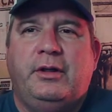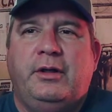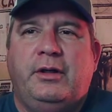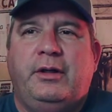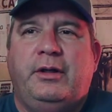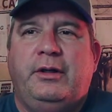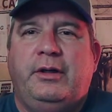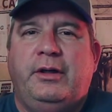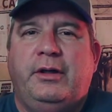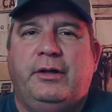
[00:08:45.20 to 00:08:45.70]

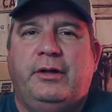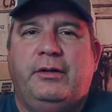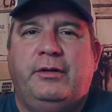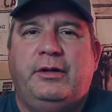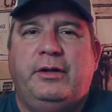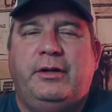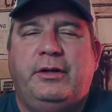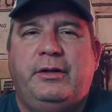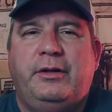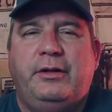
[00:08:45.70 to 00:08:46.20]
to
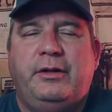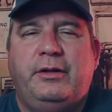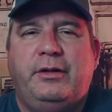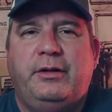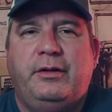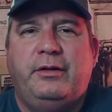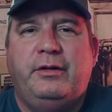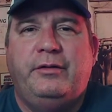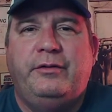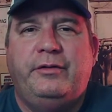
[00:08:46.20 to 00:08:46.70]

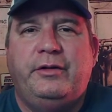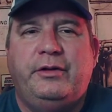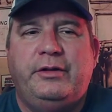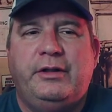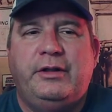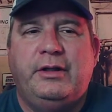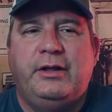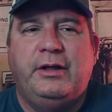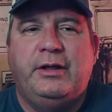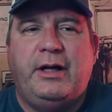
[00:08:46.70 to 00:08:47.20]
fill you
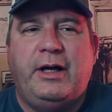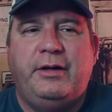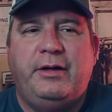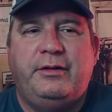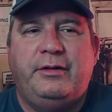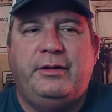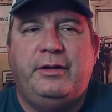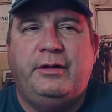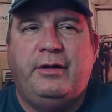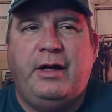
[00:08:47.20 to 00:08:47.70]
in. I
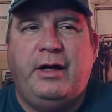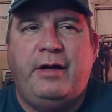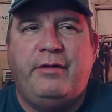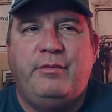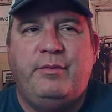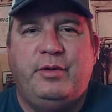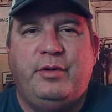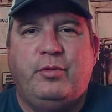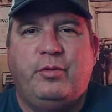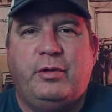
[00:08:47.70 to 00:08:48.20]
haven't
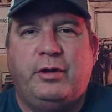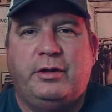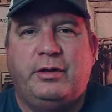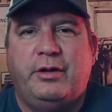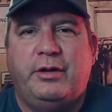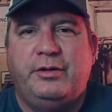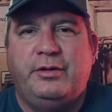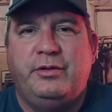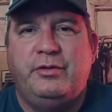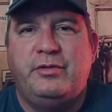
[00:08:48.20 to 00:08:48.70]
been working on
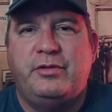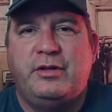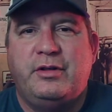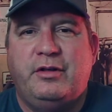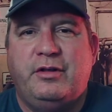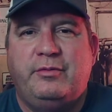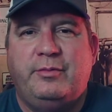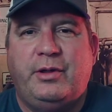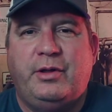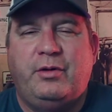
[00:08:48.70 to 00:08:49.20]
new stuff
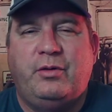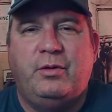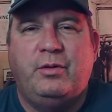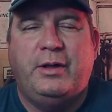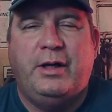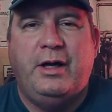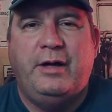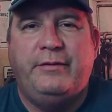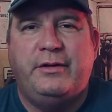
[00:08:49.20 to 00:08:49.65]
my whole life.